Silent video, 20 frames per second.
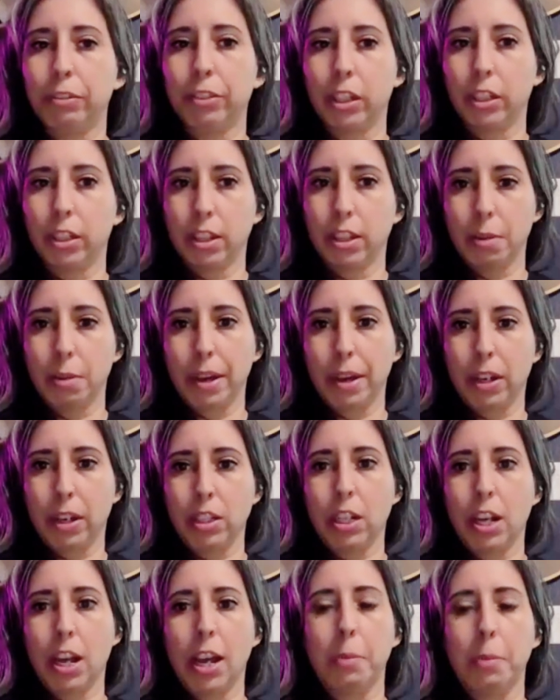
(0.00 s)
for a good amount of
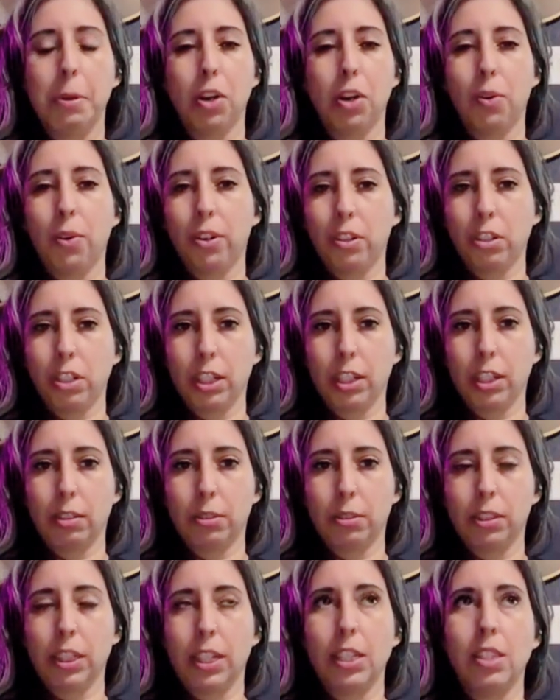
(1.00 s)
time in order to get
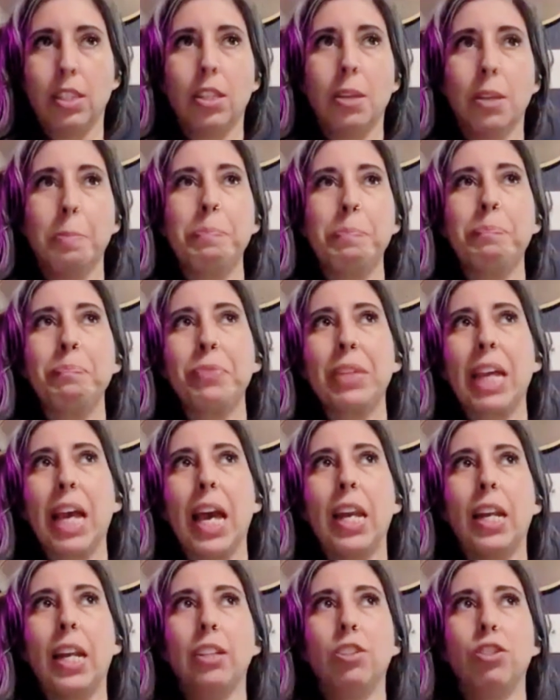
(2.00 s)
release.
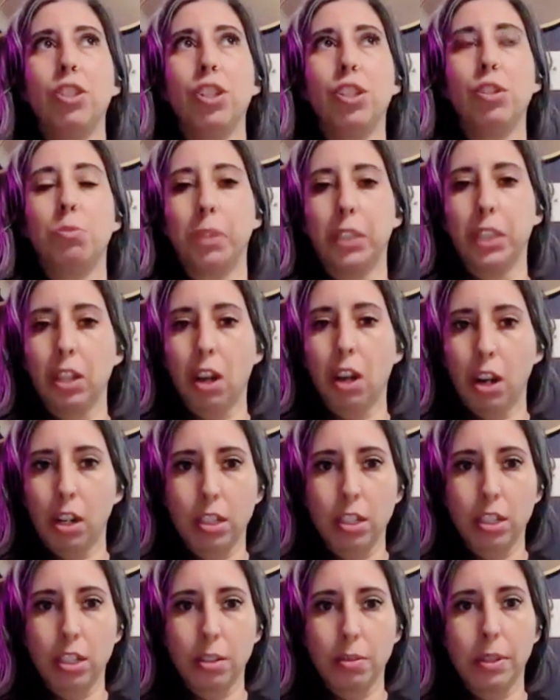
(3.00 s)
And it's just really hard
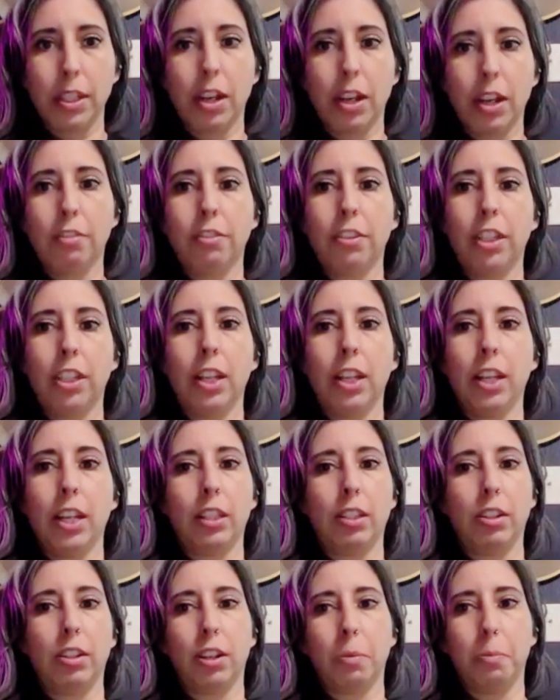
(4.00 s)
to do without feeling like
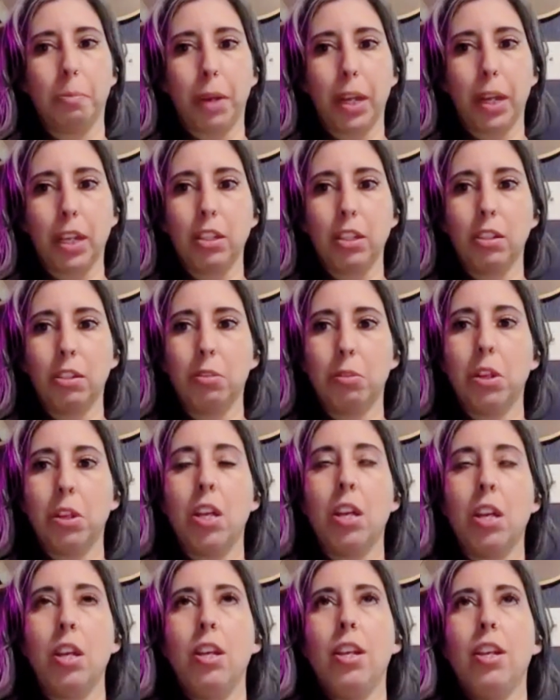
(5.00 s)
they're going to bite you
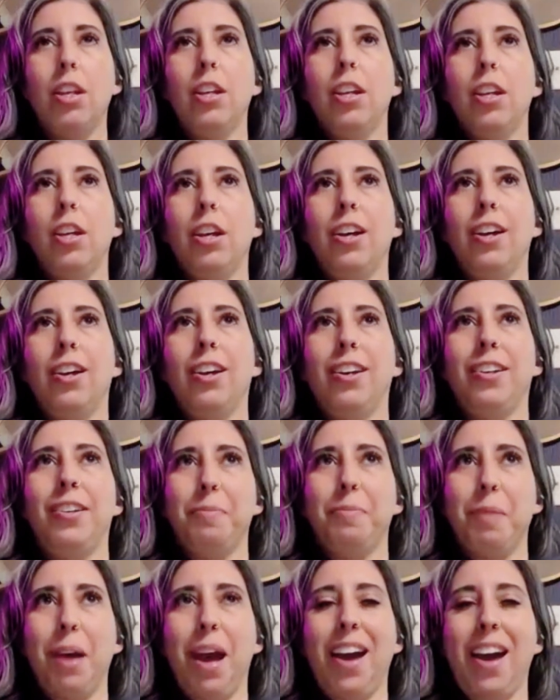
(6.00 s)

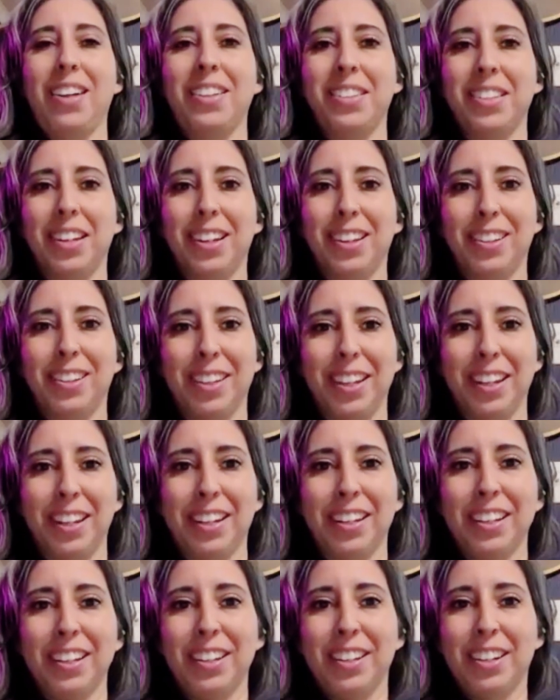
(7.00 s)

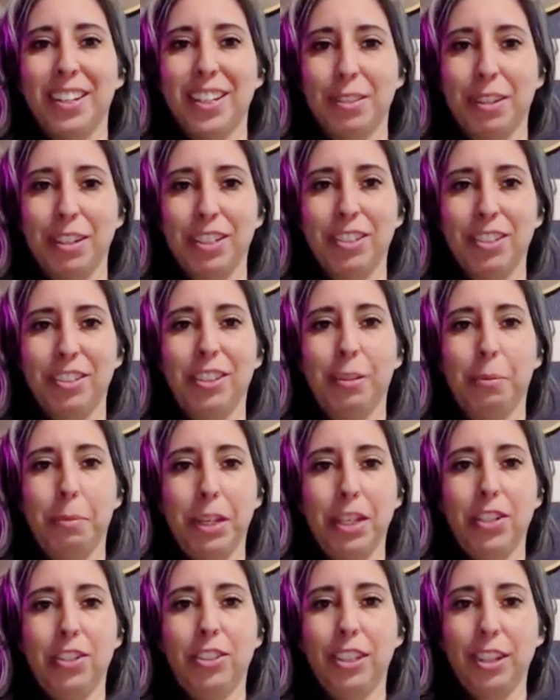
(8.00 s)
accidentally, especially with the
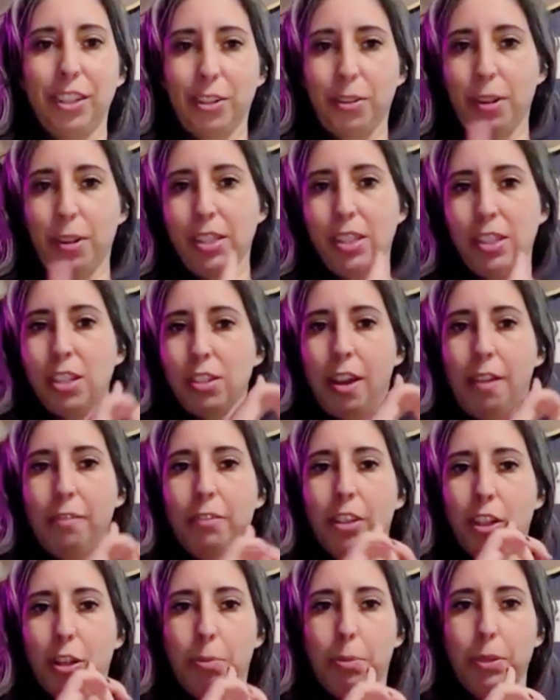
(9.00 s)
medial pterygoids, because you have
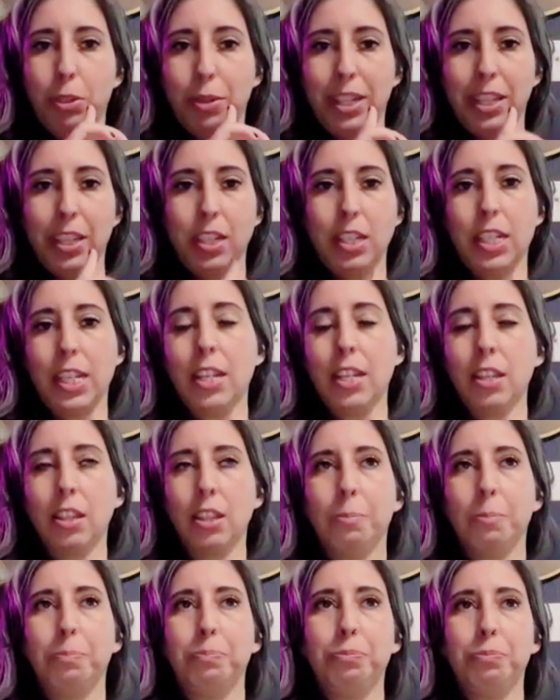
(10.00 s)
to go between the teeth.